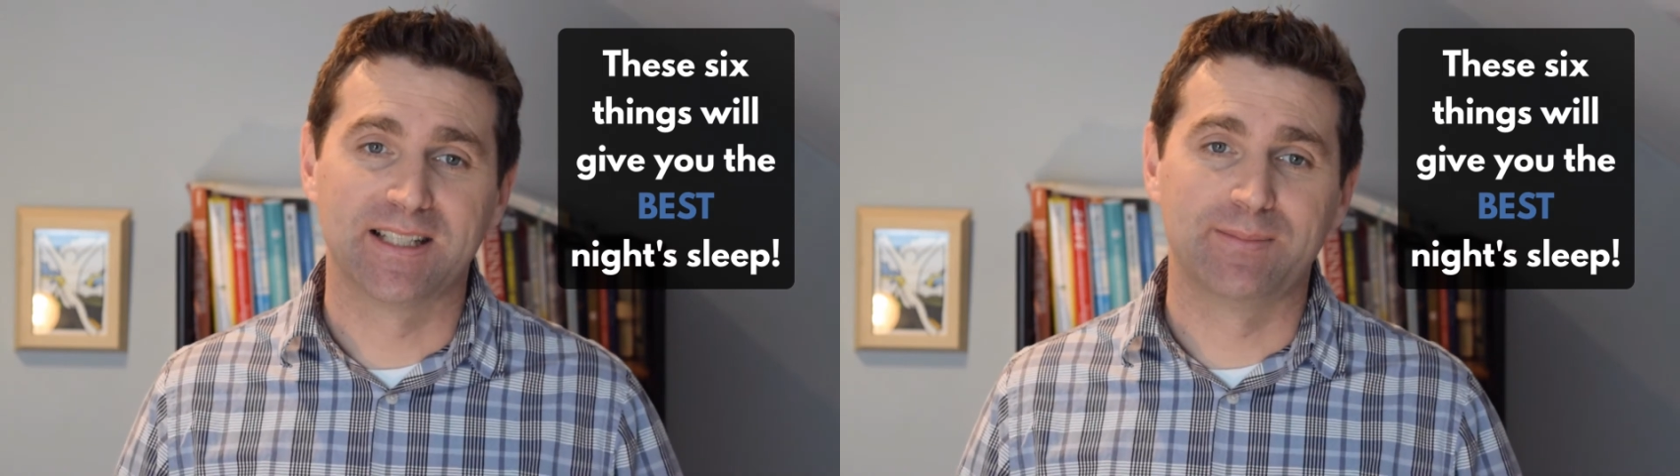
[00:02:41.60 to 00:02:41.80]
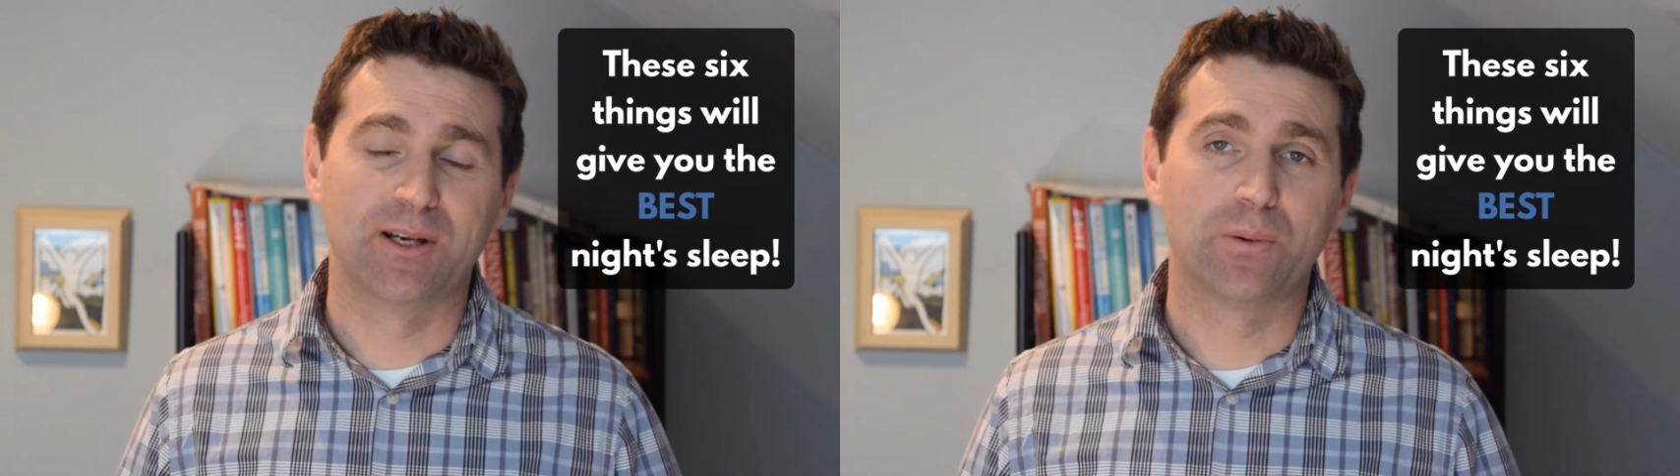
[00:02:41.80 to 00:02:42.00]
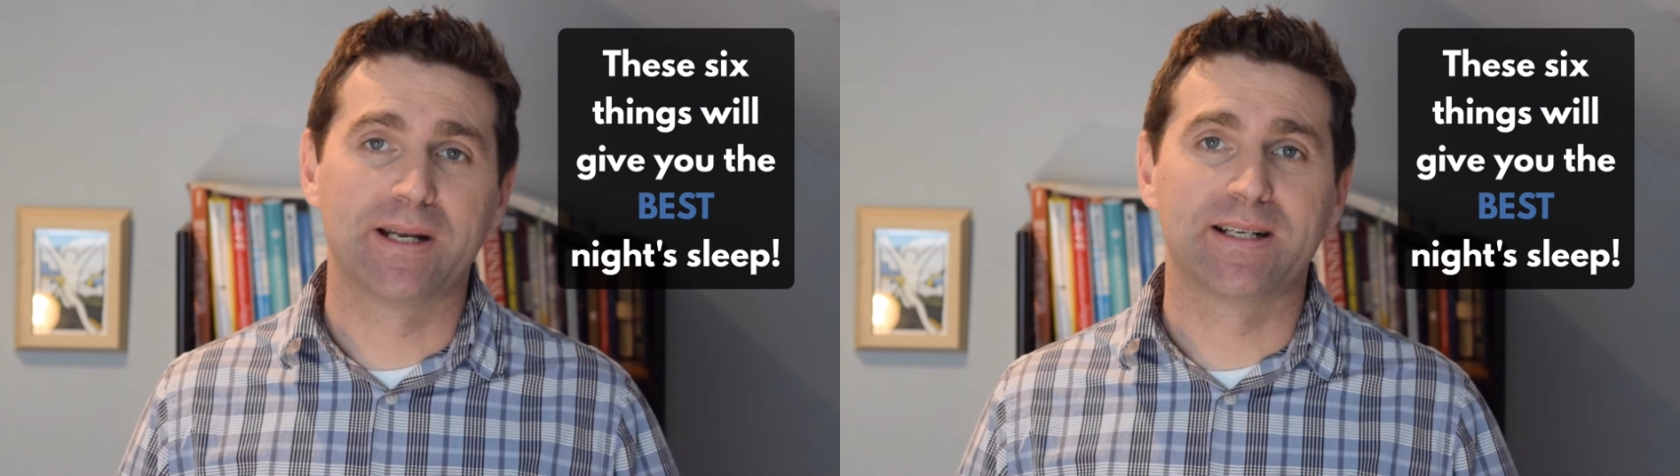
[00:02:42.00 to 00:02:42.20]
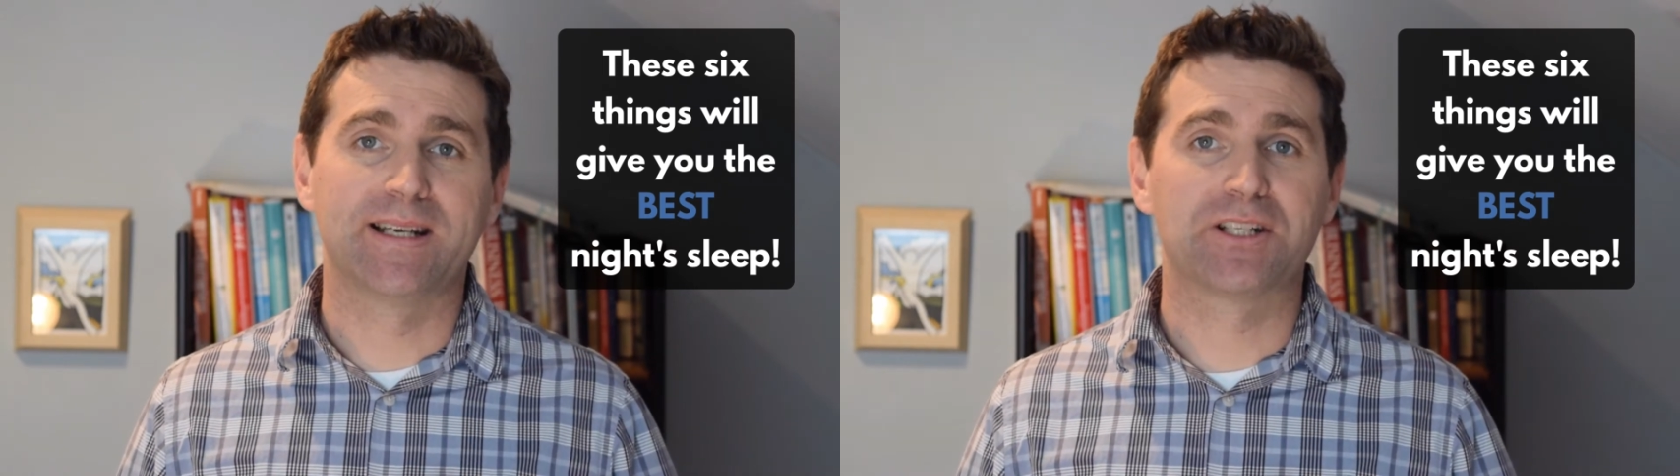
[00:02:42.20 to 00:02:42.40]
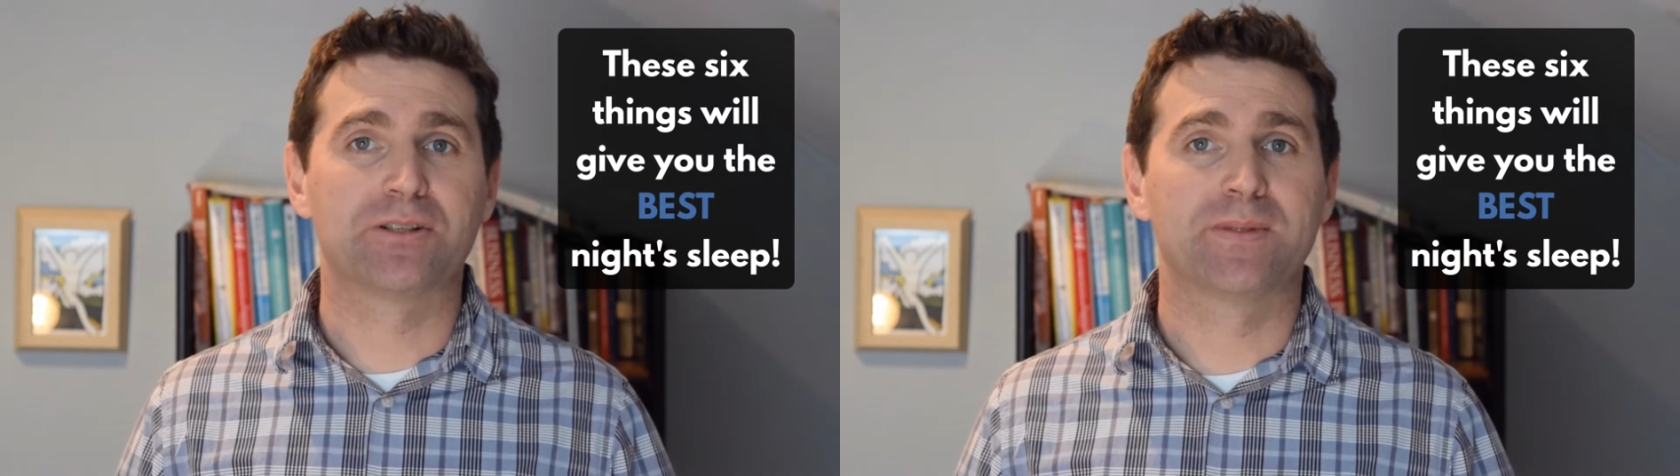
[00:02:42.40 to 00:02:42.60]
be quite a
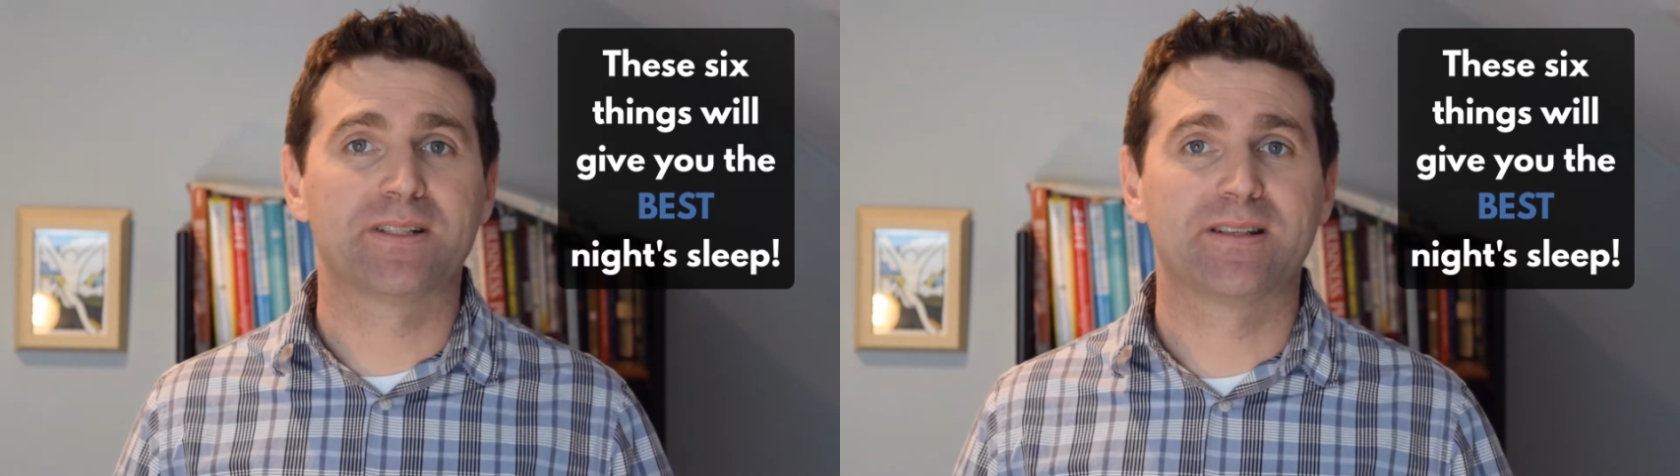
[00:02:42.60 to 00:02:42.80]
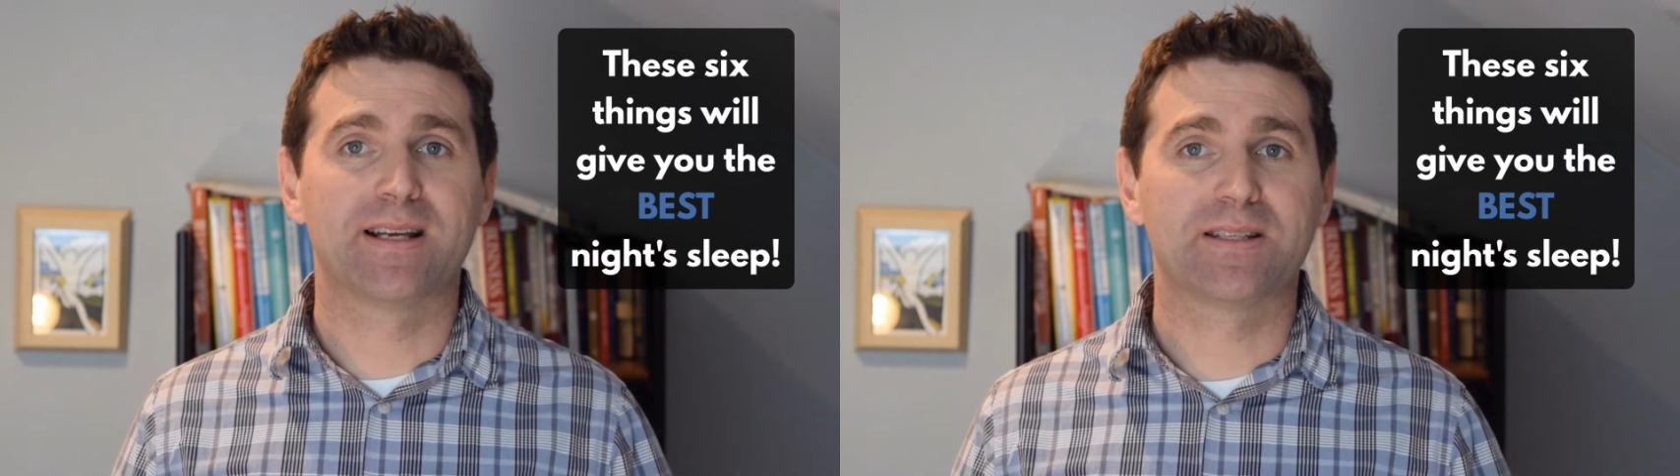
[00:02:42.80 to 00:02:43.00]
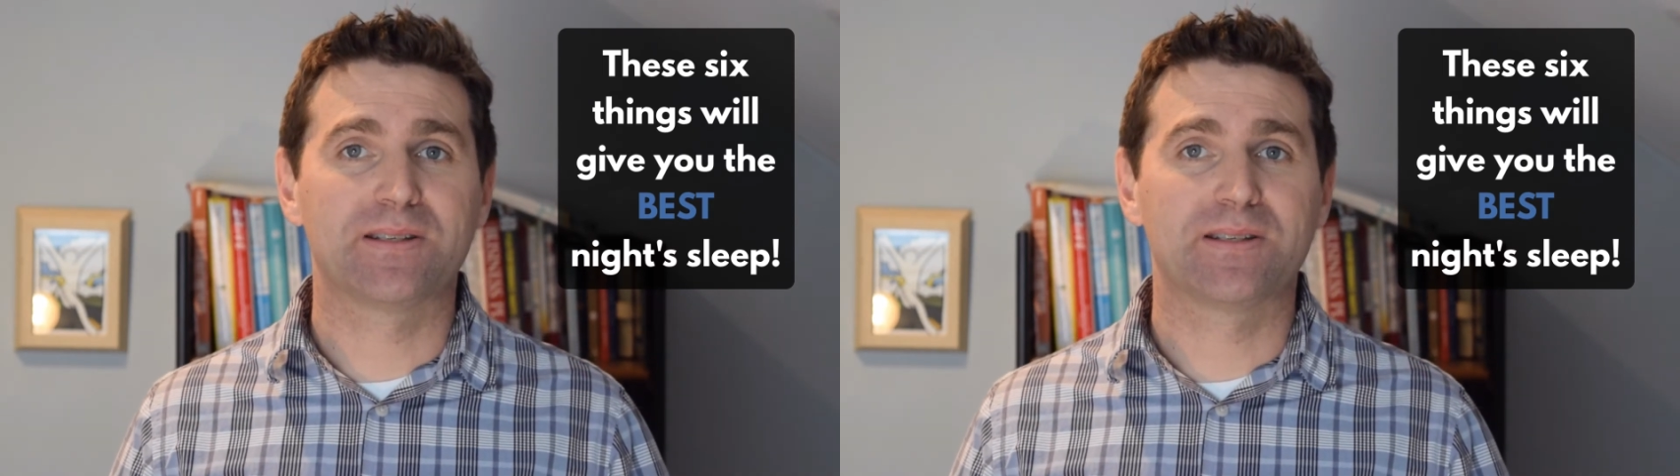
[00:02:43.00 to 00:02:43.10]
detriment to that.